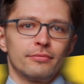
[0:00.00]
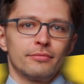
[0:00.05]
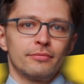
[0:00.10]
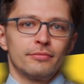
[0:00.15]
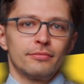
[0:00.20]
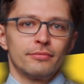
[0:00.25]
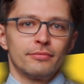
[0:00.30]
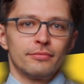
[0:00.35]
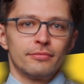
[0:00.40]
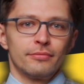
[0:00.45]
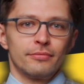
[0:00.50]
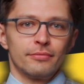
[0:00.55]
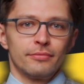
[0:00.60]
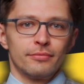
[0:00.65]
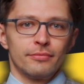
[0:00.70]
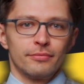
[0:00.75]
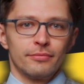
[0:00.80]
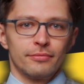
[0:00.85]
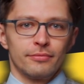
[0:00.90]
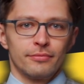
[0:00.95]
This is your
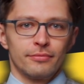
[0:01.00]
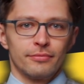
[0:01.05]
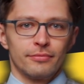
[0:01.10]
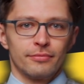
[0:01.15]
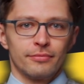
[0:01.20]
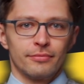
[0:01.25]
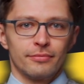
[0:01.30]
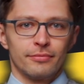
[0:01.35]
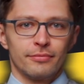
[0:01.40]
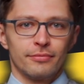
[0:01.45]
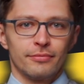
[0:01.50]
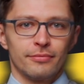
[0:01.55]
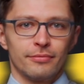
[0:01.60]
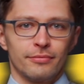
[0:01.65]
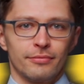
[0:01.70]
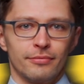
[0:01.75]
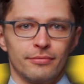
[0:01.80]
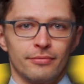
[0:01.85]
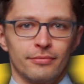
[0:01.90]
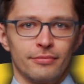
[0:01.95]
daily Facts Matter
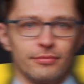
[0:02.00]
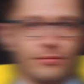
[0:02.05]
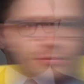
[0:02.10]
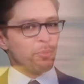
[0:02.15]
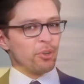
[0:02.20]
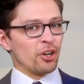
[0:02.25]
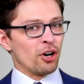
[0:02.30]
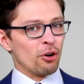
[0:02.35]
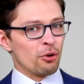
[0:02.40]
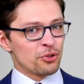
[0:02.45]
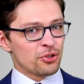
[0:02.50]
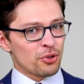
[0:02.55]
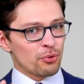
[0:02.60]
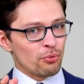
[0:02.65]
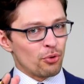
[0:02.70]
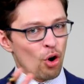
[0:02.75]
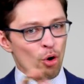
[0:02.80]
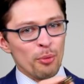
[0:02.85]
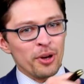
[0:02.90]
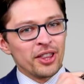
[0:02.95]
update, and I'm your host,
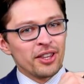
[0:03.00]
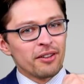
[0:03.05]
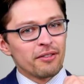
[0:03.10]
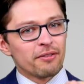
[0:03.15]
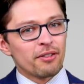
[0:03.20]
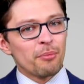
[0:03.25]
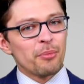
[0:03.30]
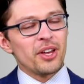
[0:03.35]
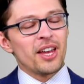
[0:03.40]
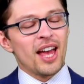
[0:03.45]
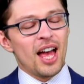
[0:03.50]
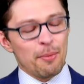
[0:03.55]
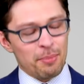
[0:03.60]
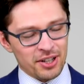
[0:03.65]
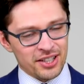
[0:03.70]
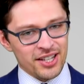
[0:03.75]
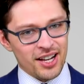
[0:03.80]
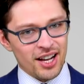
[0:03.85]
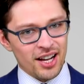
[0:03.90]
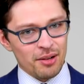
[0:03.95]
Roman from the
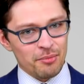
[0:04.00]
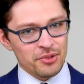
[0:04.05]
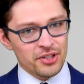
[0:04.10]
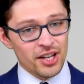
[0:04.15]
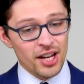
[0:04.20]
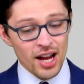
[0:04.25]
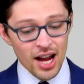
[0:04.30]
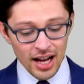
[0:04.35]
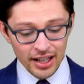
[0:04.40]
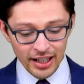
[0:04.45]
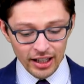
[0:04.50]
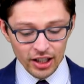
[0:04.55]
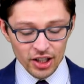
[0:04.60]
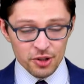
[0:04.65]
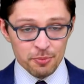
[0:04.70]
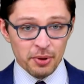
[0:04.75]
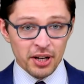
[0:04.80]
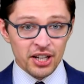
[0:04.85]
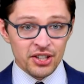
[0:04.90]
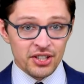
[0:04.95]
Epoch Times. And now
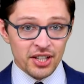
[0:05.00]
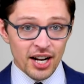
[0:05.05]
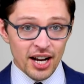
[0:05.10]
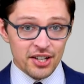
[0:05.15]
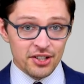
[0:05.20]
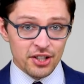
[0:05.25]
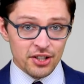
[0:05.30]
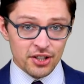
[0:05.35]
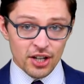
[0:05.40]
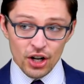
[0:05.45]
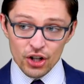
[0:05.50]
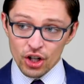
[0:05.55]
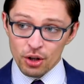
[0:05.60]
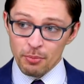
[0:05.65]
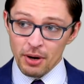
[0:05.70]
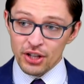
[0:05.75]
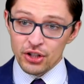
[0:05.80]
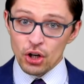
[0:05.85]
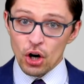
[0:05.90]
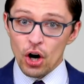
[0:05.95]
let's begin today's
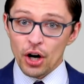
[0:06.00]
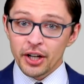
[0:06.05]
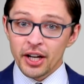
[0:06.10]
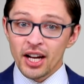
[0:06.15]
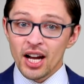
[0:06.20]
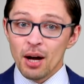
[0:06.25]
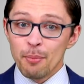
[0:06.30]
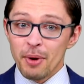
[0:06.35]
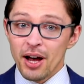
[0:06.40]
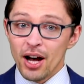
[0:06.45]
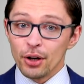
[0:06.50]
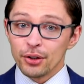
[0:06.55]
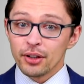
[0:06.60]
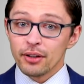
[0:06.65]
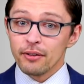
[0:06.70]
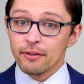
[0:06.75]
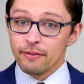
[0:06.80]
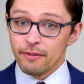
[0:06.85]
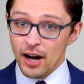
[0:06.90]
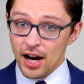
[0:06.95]
discussion by talking about
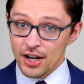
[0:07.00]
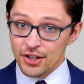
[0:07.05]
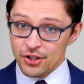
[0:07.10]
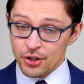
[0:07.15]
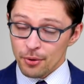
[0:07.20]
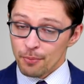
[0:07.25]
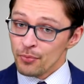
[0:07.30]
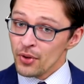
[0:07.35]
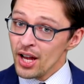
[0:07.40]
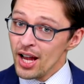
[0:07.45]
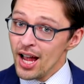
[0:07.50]
Pfizer.